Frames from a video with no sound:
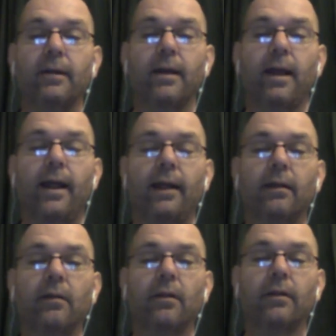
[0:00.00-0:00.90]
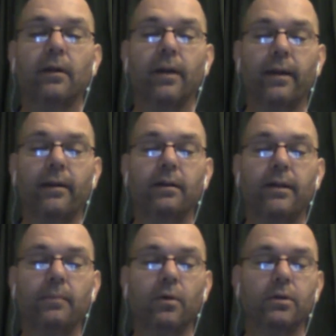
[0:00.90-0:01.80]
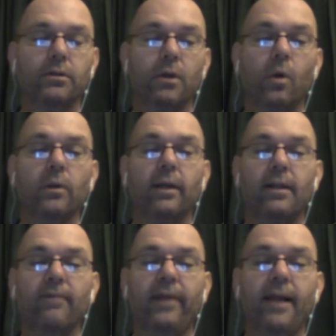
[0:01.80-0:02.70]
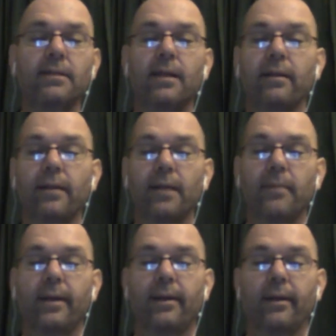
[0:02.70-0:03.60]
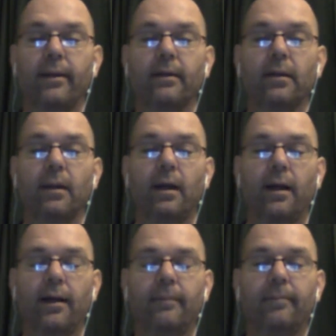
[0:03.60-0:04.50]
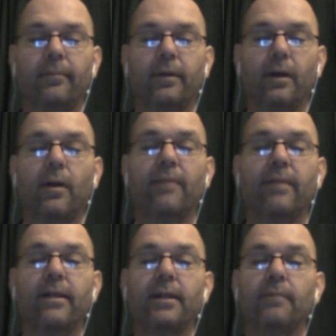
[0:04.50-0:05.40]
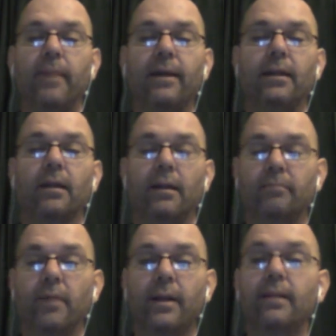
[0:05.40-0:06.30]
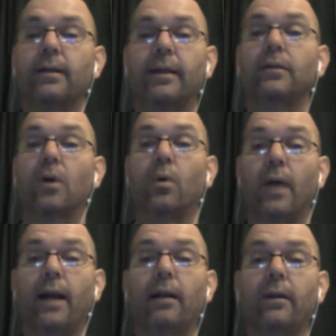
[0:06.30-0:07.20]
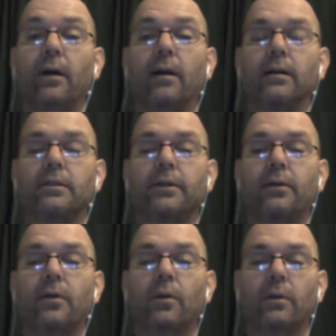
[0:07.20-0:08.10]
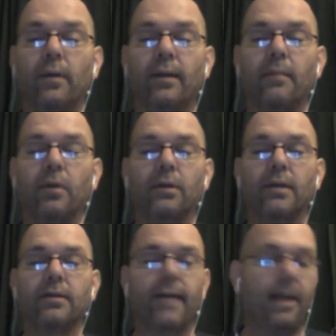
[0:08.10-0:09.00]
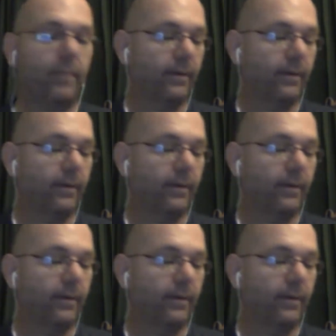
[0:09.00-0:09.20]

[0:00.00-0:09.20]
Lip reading: and they're getting the books sold in advance and then making it. If they didn't make enough money, then they don't hire the artist, and the book doesn't happen.